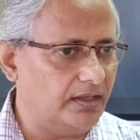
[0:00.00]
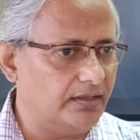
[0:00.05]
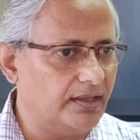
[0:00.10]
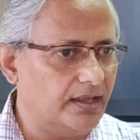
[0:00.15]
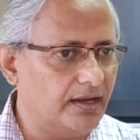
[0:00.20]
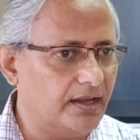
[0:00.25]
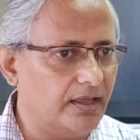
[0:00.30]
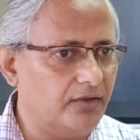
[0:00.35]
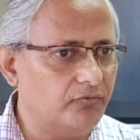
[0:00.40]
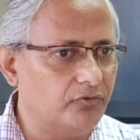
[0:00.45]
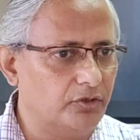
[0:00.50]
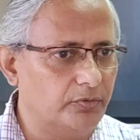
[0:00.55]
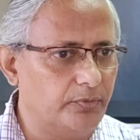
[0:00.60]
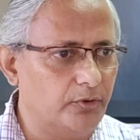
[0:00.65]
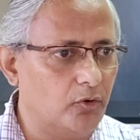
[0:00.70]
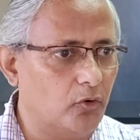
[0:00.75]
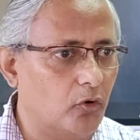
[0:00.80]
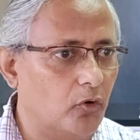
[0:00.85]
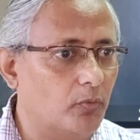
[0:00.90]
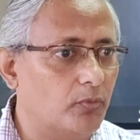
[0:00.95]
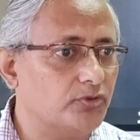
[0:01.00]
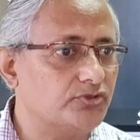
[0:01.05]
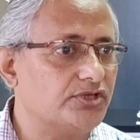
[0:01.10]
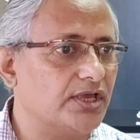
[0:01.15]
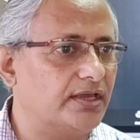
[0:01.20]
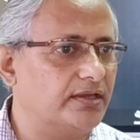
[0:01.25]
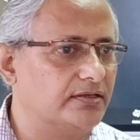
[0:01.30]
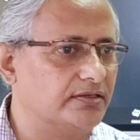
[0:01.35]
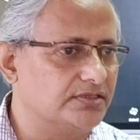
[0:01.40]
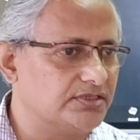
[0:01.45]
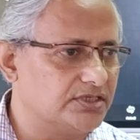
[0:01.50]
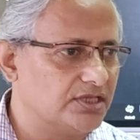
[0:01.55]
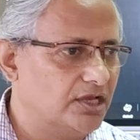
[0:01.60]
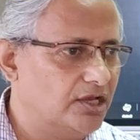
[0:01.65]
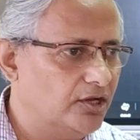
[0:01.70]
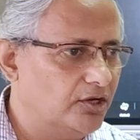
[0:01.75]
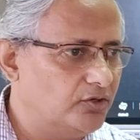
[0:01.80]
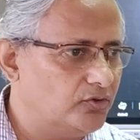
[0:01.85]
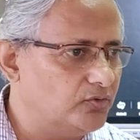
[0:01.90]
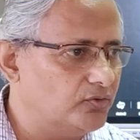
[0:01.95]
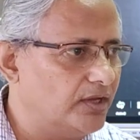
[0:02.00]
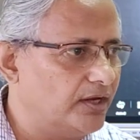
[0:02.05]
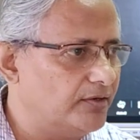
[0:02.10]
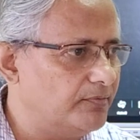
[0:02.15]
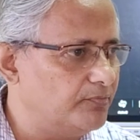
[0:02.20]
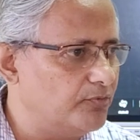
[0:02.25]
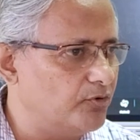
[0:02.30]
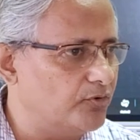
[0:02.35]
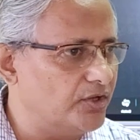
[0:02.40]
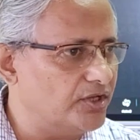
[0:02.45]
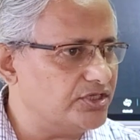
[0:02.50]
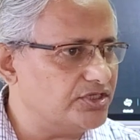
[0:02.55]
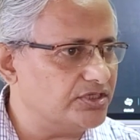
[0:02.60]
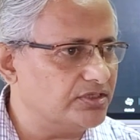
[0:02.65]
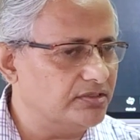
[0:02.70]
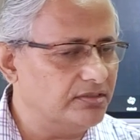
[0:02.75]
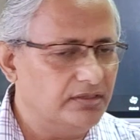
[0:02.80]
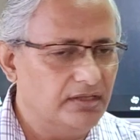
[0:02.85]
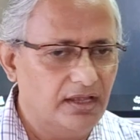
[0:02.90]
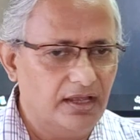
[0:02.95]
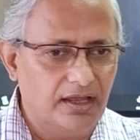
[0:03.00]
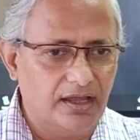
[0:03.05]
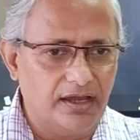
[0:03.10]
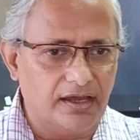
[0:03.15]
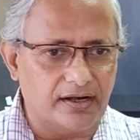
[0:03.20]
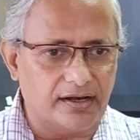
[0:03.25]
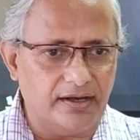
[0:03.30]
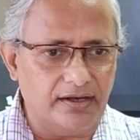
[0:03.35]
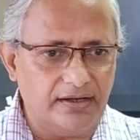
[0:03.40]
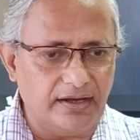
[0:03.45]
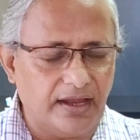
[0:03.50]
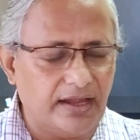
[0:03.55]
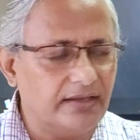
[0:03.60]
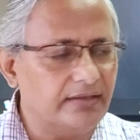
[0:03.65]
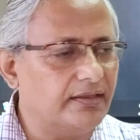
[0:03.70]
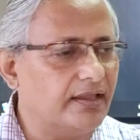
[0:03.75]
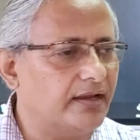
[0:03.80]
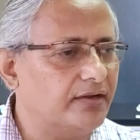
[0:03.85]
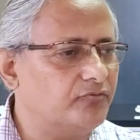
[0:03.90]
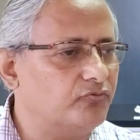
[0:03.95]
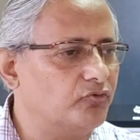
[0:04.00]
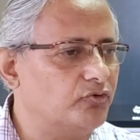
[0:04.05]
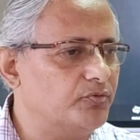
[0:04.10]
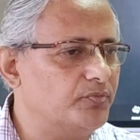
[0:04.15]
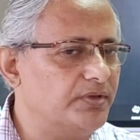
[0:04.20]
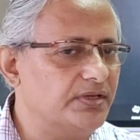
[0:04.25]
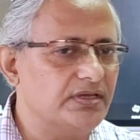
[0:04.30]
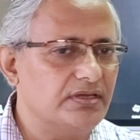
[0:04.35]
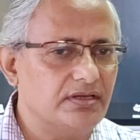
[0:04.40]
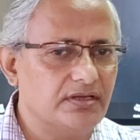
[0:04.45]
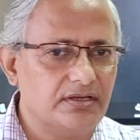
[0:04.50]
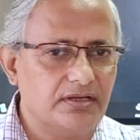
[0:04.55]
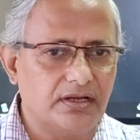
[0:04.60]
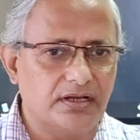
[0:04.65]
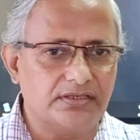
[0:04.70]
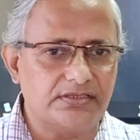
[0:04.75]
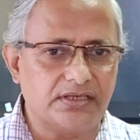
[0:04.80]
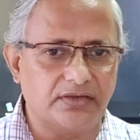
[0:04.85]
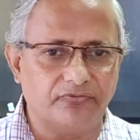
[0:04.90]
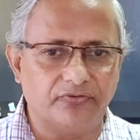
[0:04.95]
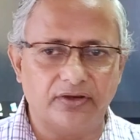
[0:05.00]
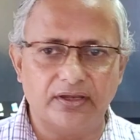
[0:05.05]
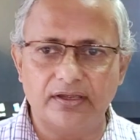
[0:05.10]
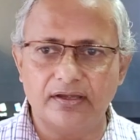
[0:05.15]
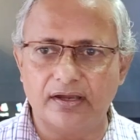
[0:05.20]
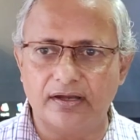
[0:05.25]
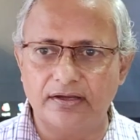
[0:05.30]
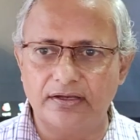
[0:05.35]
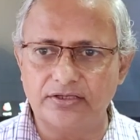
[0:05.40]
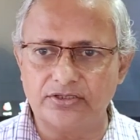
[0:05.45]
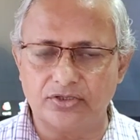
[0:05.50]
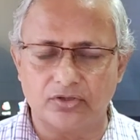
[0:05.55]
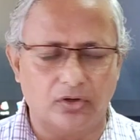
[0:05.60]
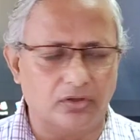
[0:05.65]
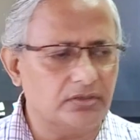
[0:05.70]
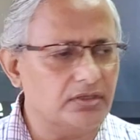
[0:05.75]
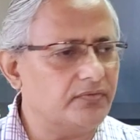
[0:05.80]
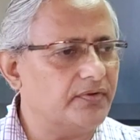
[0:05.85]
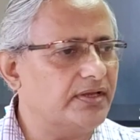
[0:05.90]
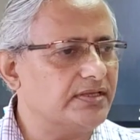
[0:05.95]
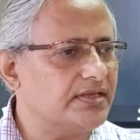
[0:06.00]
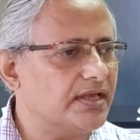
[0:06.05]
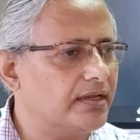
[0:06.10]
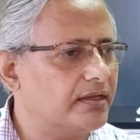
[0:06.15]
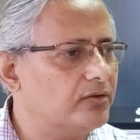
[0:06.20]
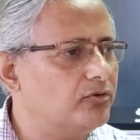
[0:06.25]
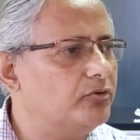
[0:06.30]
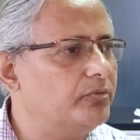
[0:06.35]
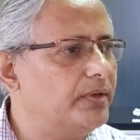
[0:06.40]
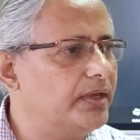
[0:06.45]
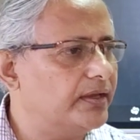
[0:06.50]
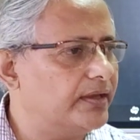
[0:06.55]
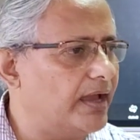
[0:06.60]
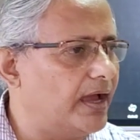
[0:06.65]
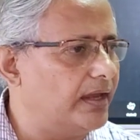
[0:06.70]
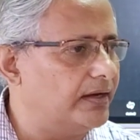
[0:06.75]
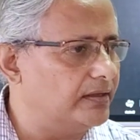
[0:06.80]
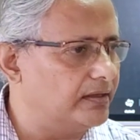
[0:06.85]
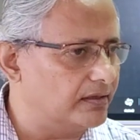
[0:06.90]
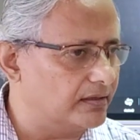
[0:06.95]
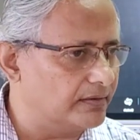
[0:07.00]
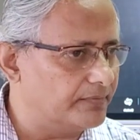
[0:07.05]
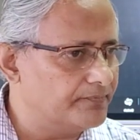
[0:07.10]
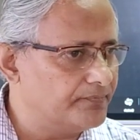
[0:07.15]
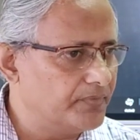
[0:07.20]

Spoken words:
Then I will be homozygous to that mutation, right? And that will be a suffering condition. Otherwise, I could be a carrier.